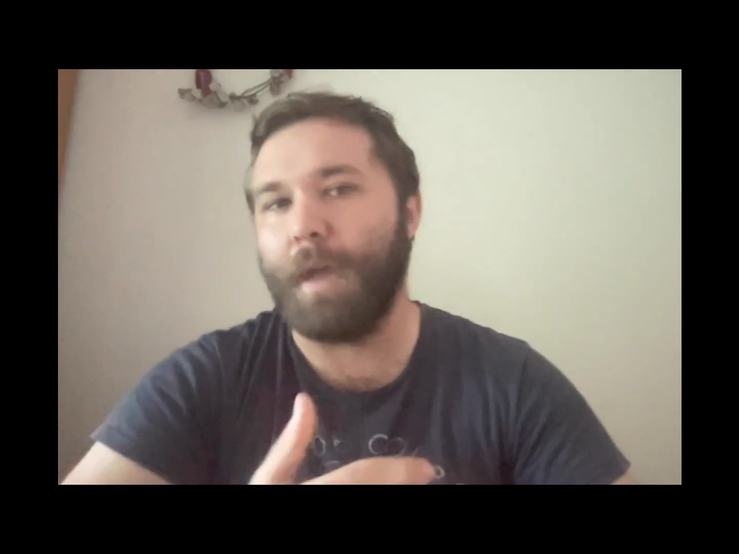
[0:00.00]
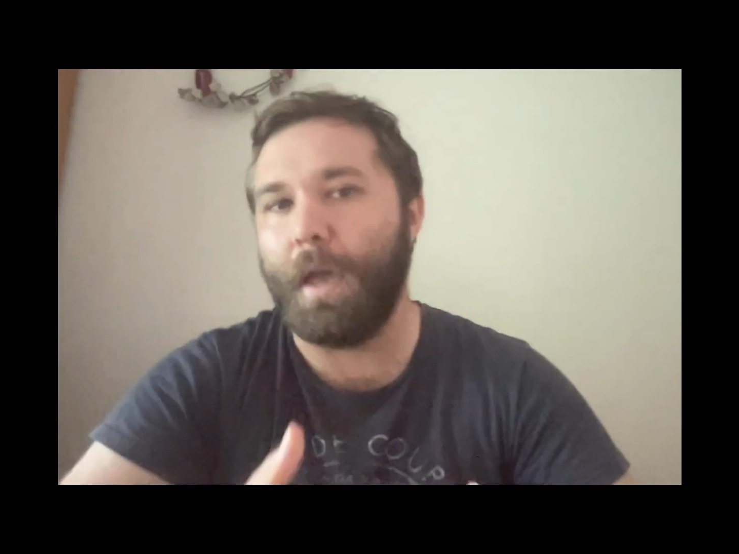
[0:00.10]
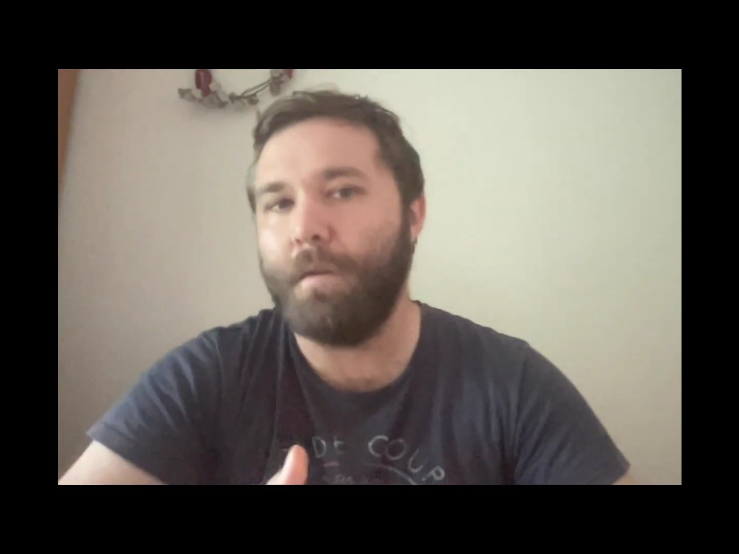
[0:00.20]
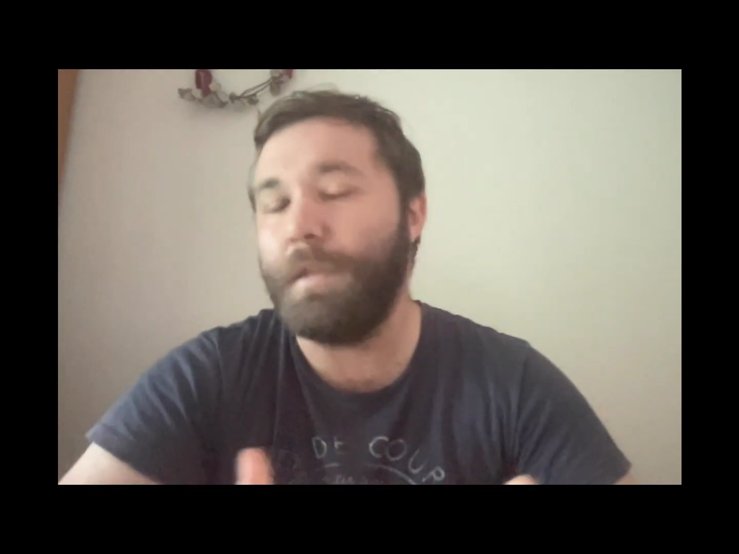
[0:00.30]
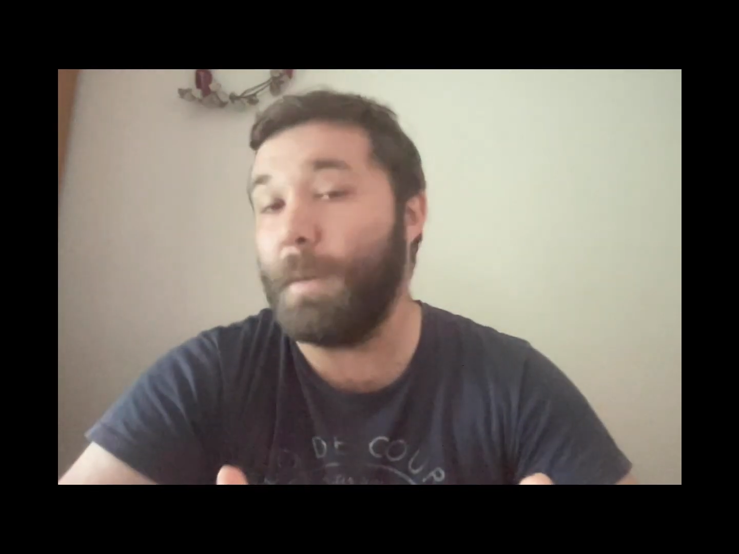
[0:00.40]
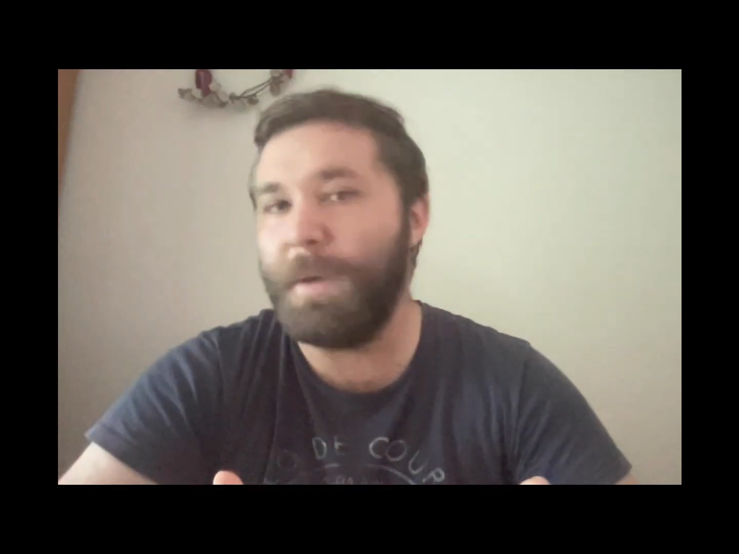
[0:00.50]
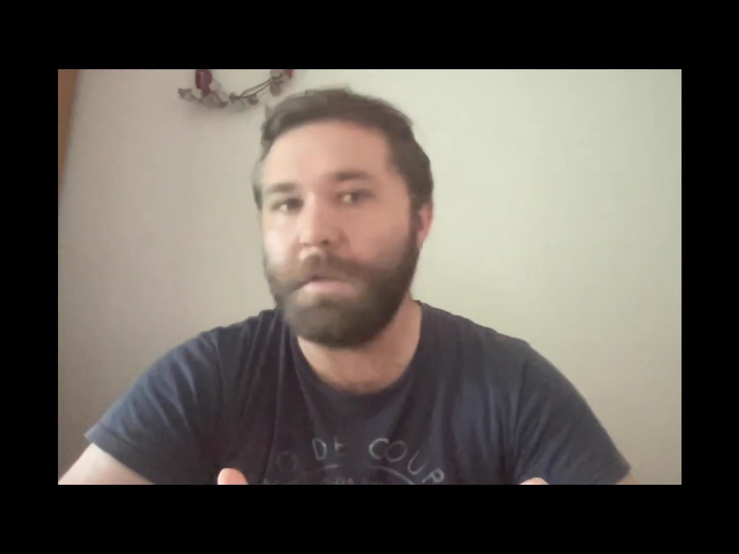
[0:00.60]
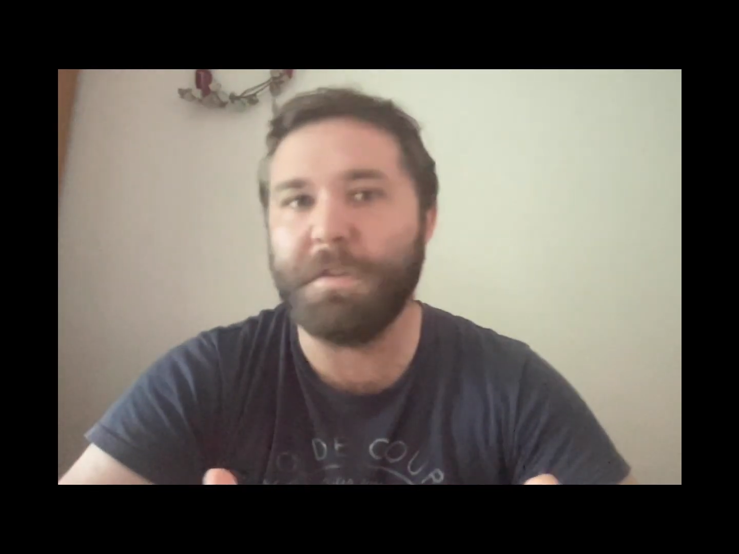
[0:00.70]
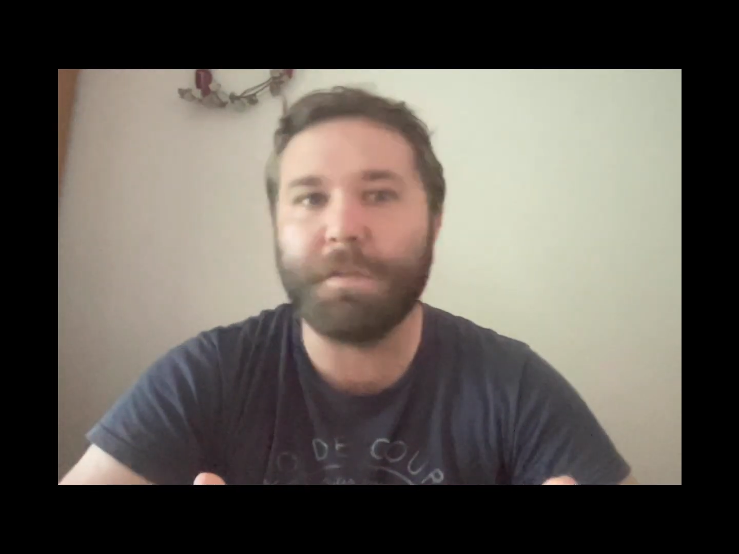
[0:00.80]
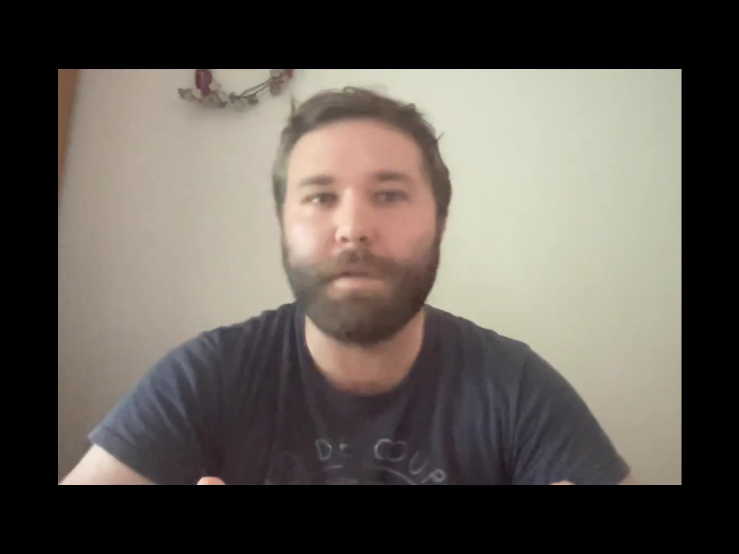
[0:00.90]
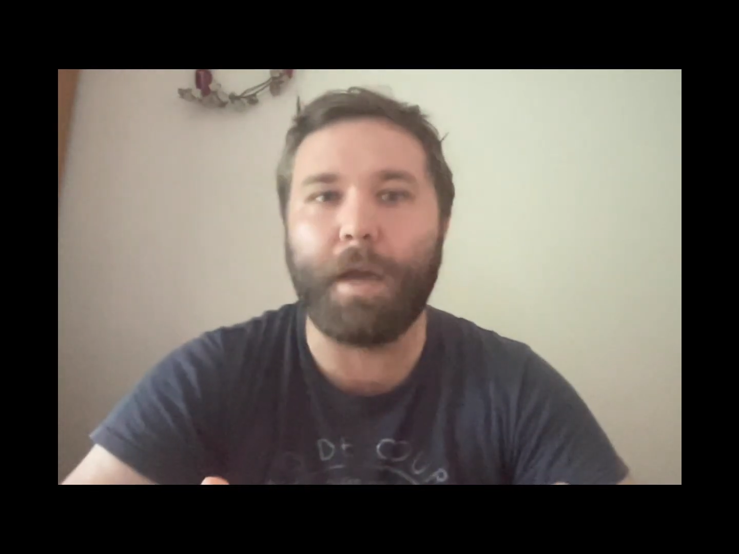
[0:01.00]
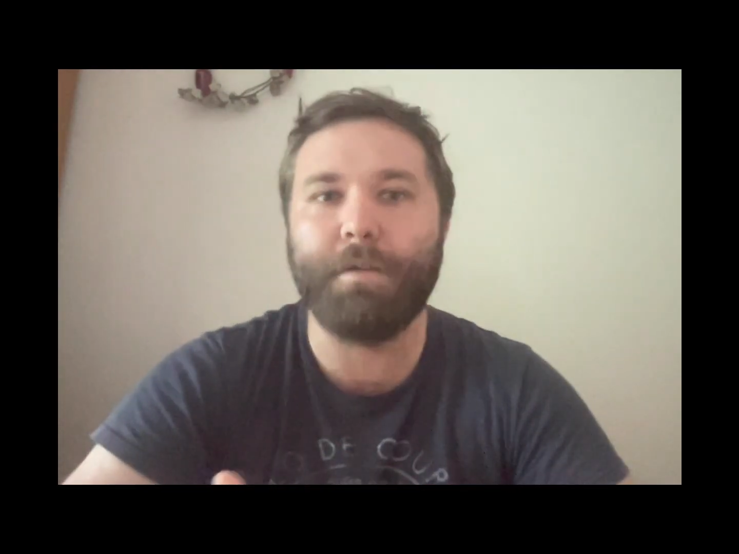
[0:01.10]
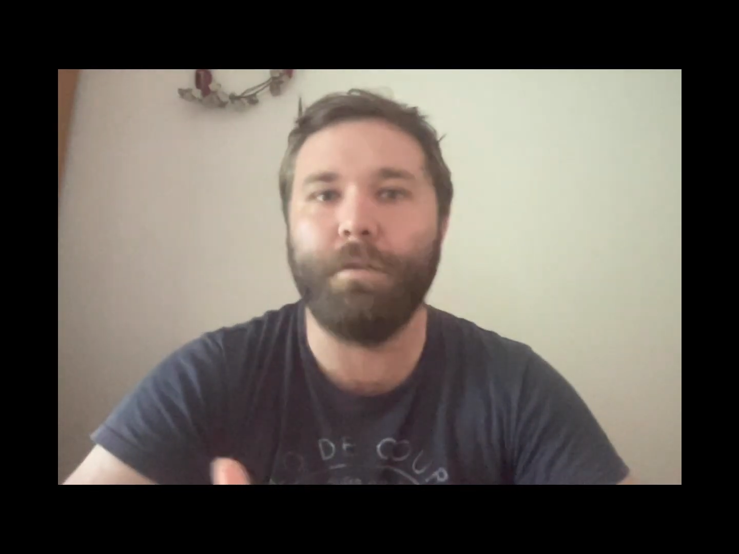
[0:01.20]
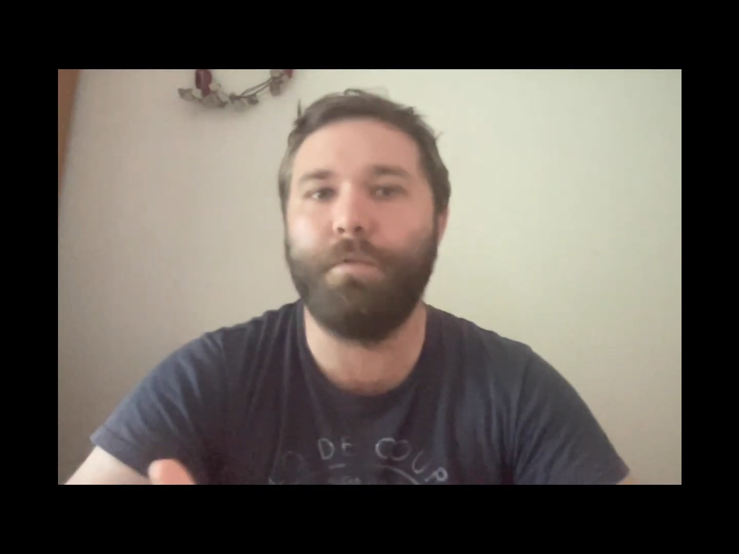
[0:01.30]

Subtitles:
and the opinions cited